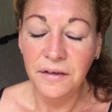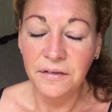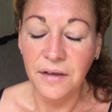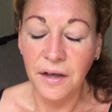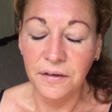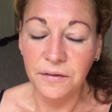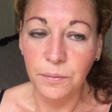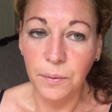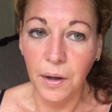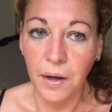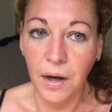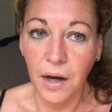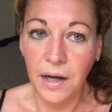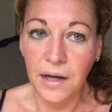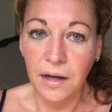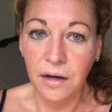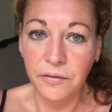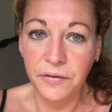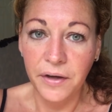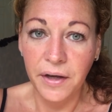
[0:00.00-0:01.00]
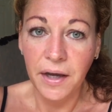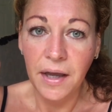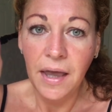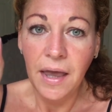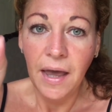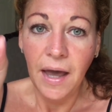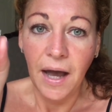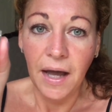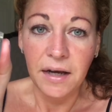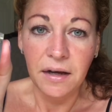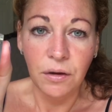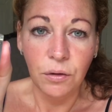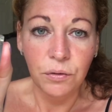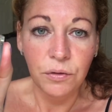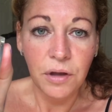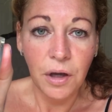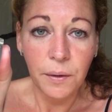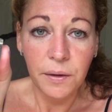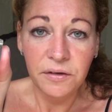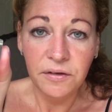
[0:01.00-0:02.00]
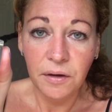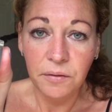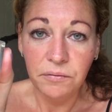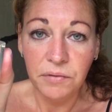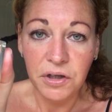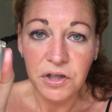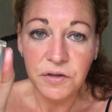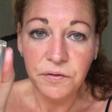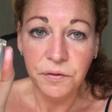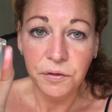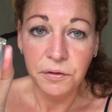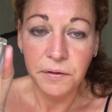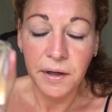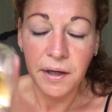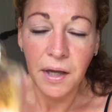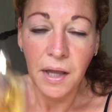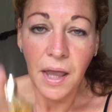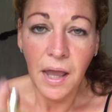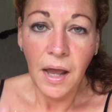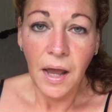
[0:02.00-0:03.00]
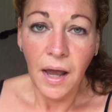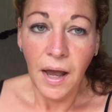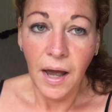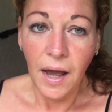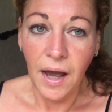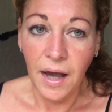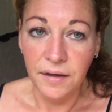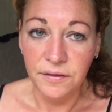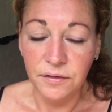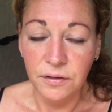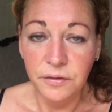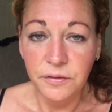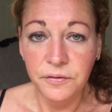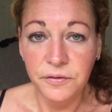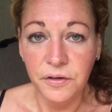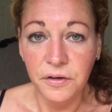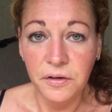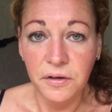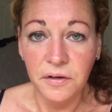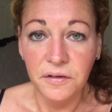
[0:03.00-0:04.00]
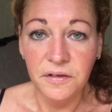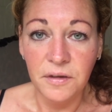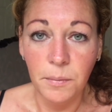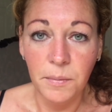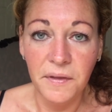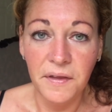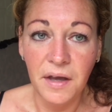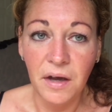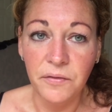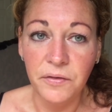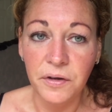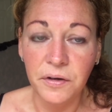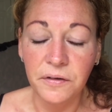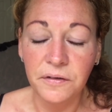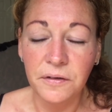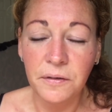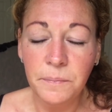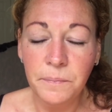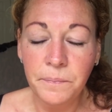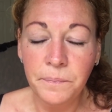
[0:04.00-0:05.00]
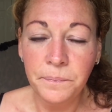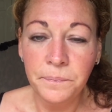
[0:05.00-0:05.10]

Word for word: That's why I love it. And although I don't reach for it as often as some of the others,